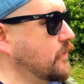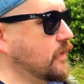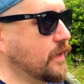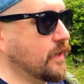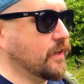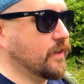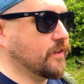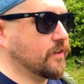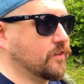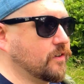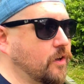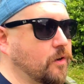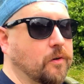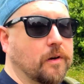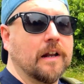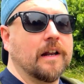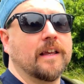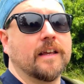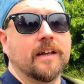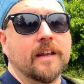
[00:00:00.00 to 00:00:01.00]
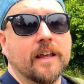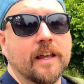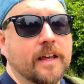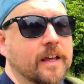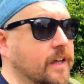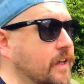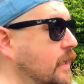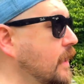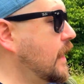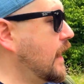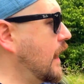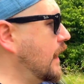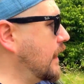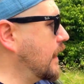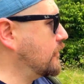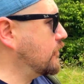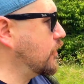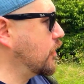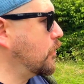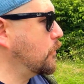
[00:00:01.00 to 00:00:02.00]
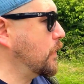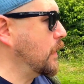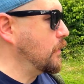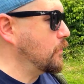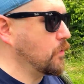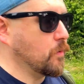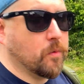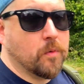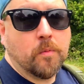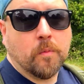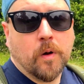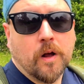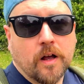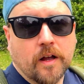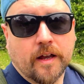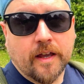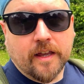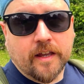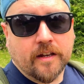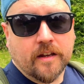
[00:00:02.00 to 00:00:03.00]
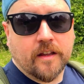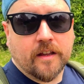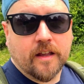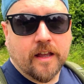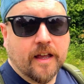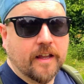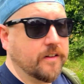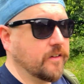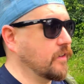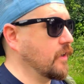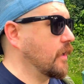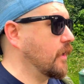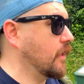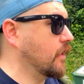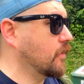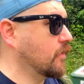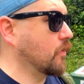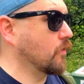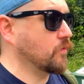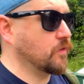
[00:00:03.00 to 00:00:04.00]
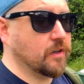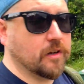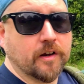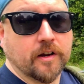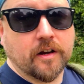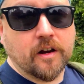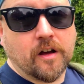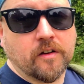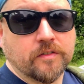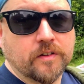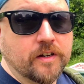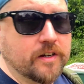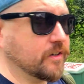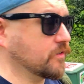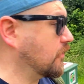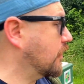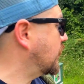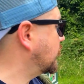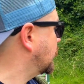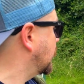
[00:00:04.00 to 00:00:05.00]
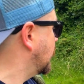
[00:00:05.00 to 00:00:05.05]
It is so clean here, and they have a lot of people working and obviously looking after these grounds.